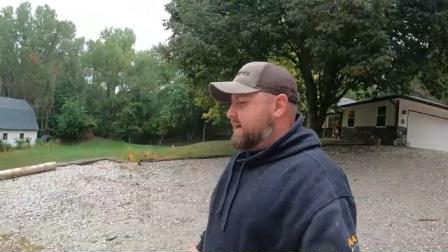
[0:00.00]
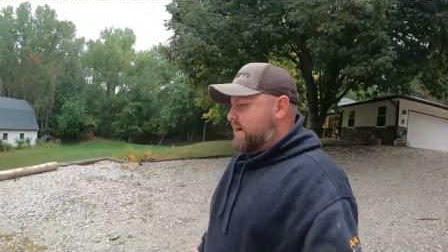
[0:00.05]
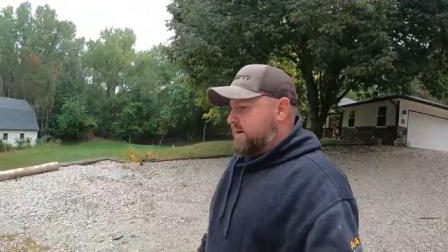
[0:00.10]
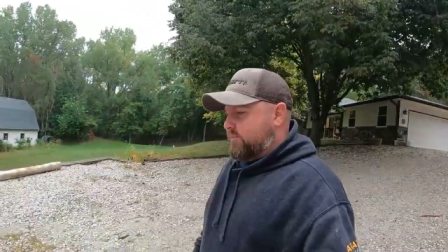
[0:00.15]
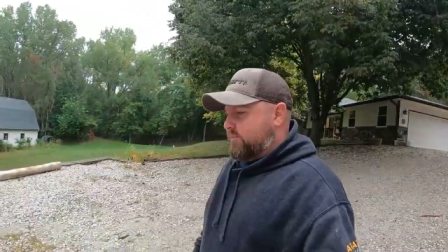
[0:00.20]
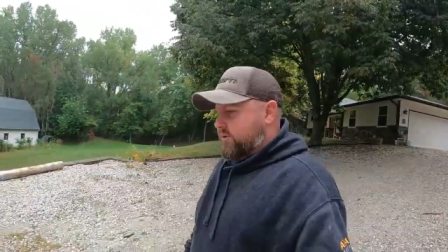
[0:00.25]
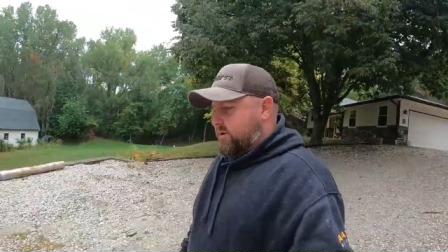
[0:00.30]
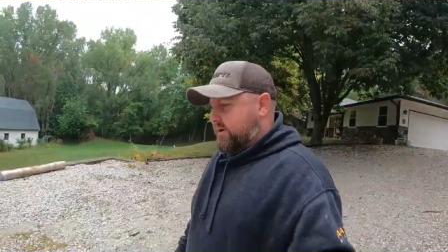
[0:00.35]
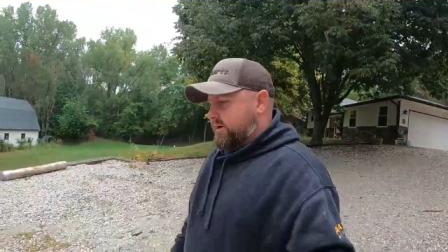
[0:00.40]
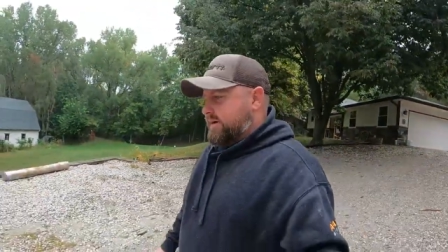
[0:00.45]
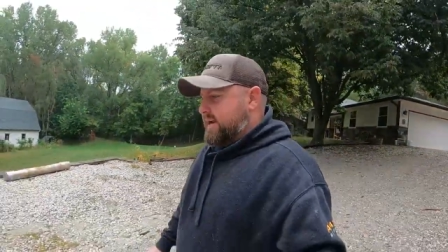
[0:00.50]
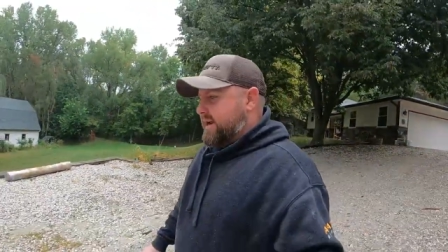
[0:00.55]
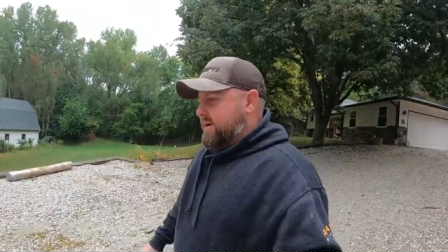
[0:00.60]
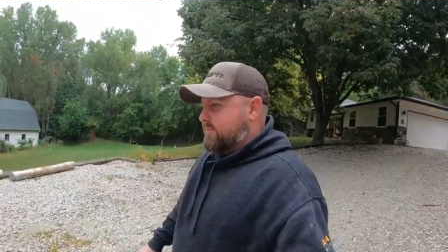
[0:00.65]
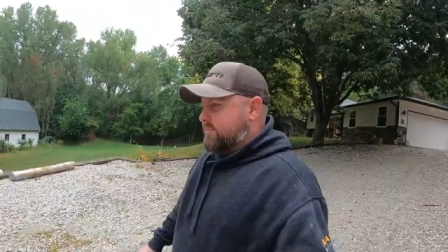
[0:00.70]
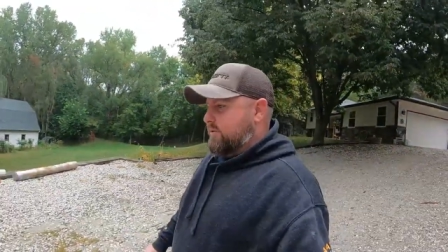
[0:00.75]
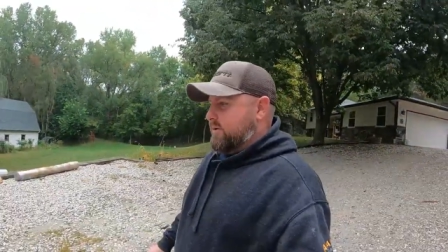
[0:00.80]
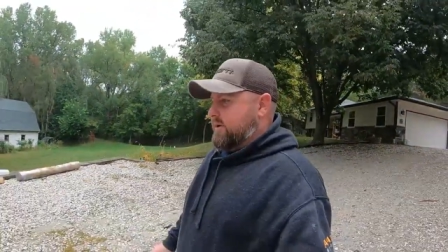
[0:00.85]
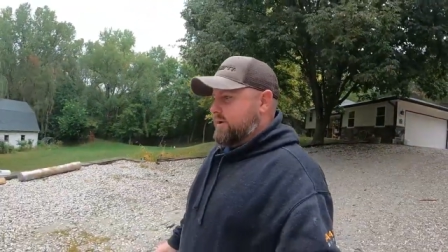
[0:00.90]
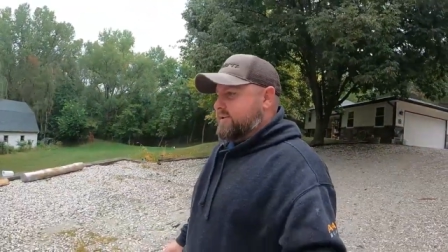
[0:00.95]
kind of putting a
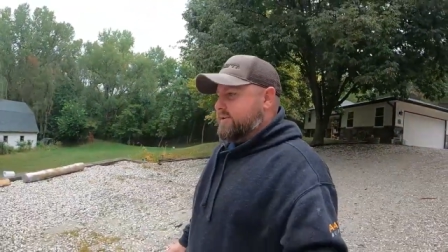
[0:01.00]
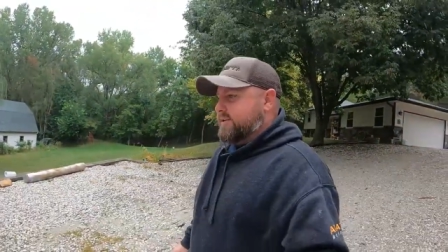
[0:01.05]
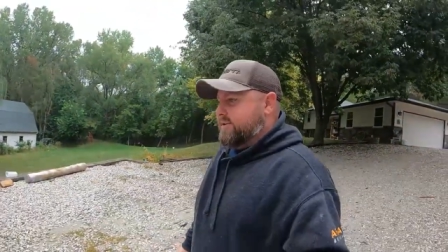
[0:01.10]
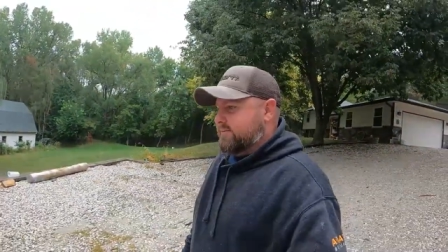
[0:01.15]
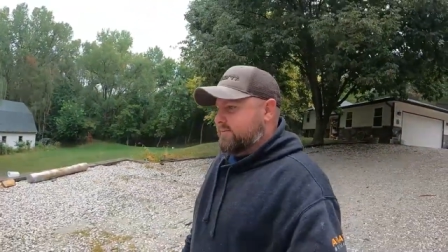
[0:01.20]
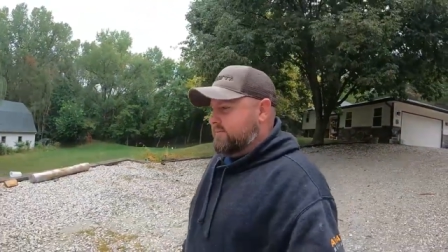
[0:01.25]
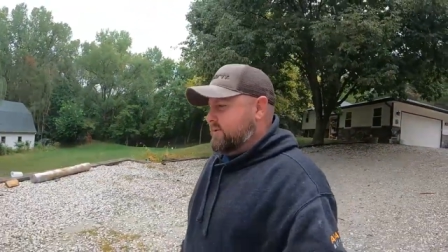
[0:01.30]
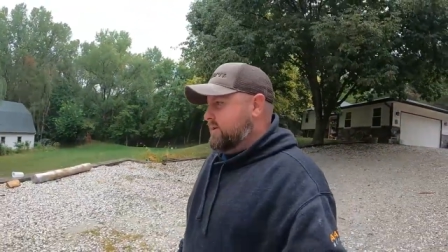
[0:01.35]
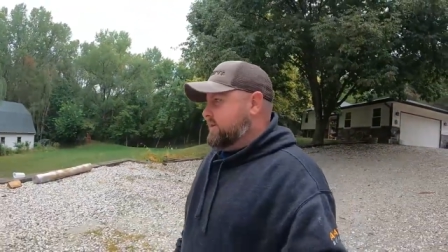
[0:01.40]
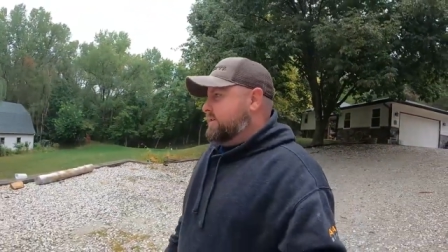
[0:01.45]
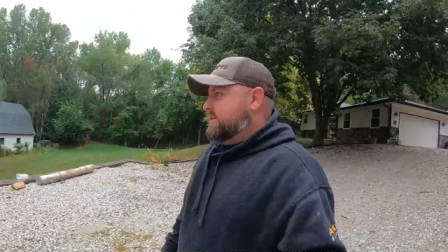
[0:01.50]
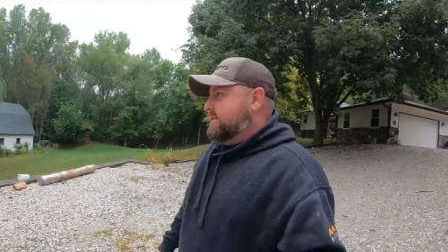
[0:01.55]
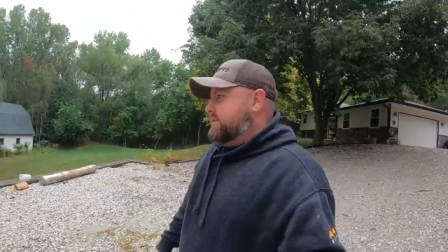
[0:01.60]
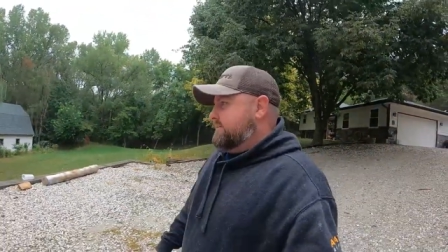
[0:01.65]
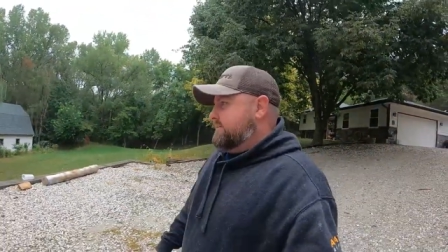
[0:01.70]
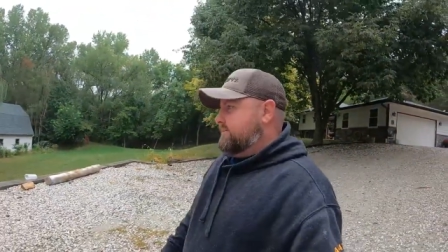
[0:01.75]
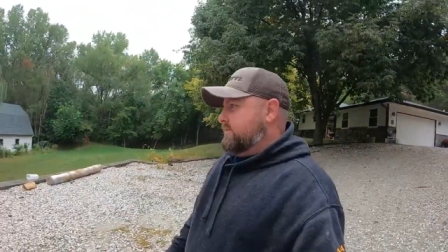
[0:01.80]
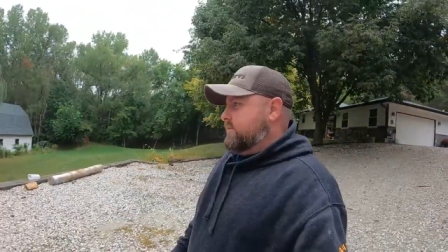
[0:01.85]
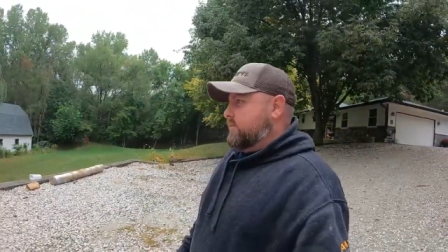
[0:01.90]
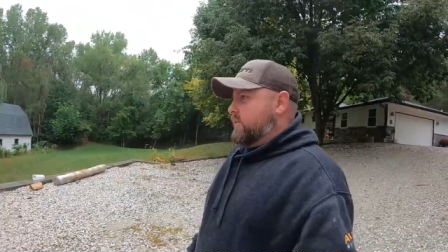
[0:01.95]
damper in it. So
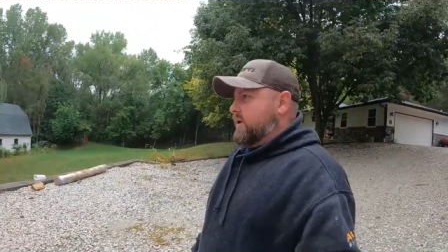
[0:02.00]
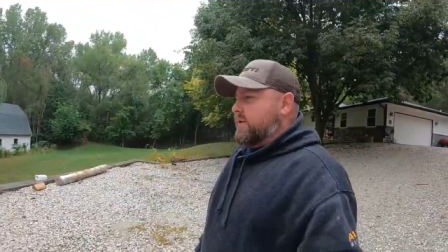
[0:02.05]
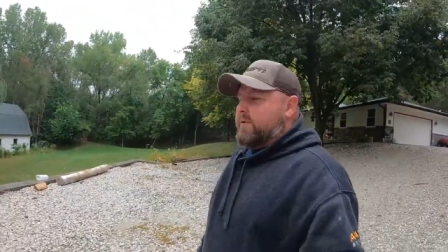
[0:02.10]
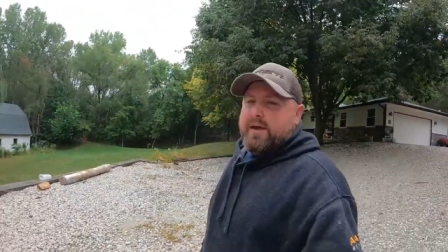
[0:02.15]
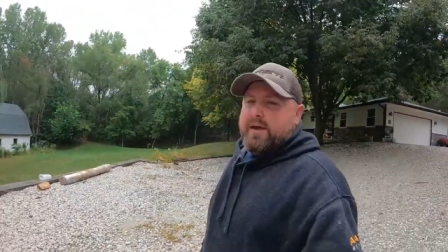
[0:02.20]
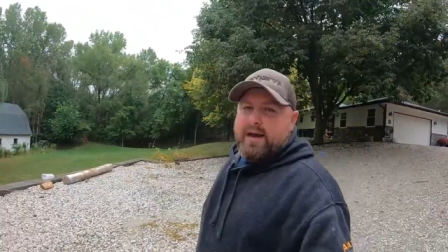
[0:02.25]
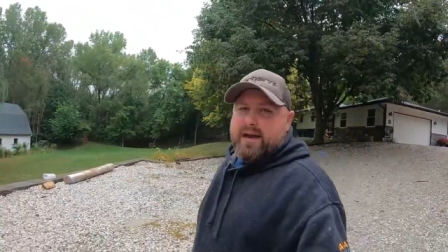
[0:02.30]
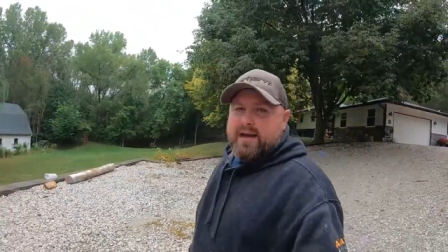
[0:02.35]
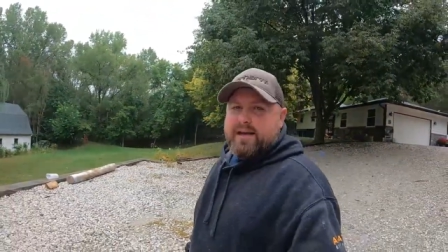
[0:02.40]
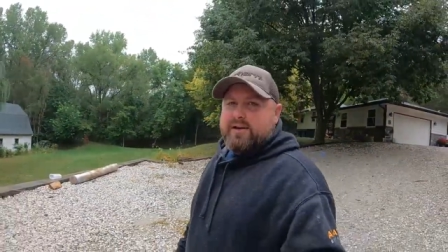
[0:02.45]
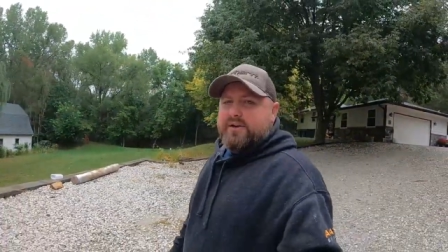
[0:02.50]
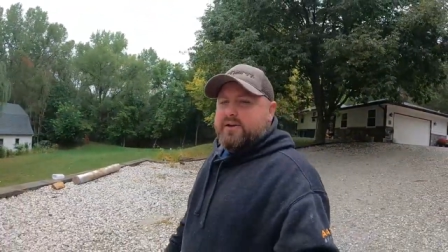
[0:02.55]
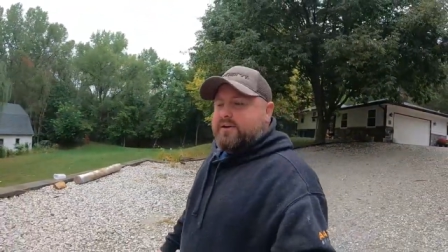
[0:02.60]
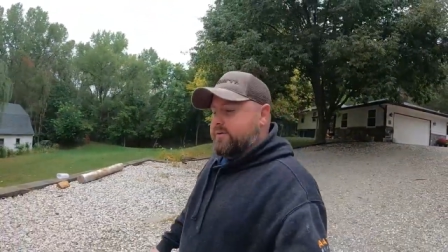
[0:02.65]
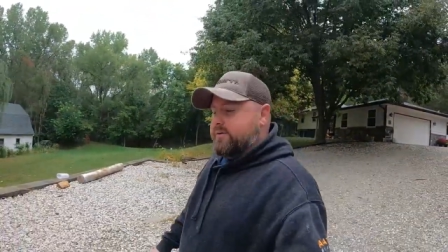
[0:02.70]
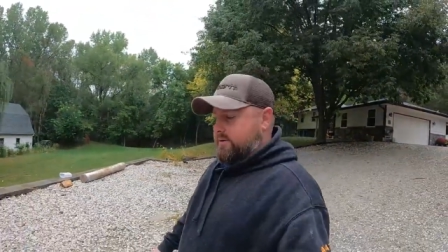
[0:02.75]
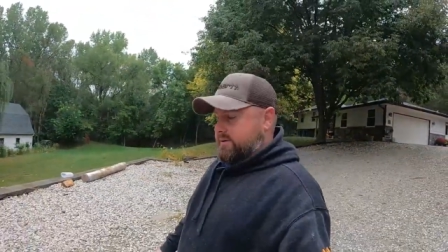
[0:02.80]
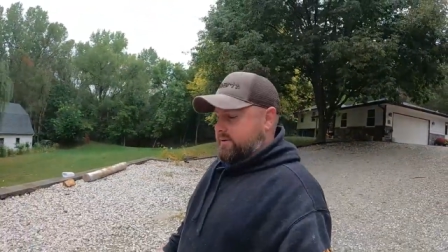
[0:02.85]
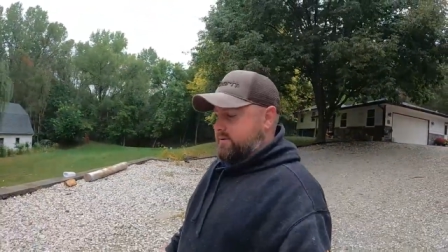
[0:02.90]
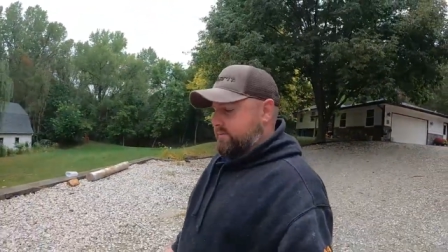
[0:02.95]
one thing I can
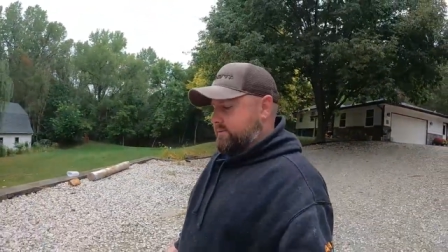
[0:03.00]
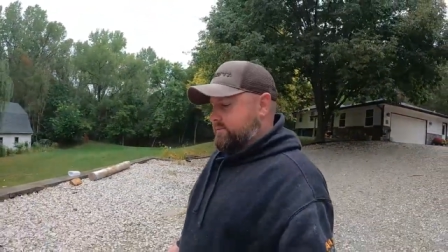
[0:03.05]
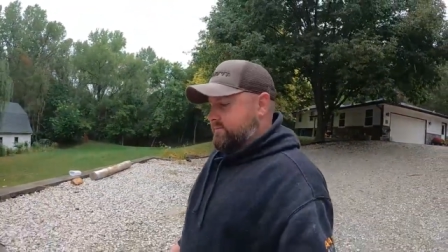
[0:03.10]
do is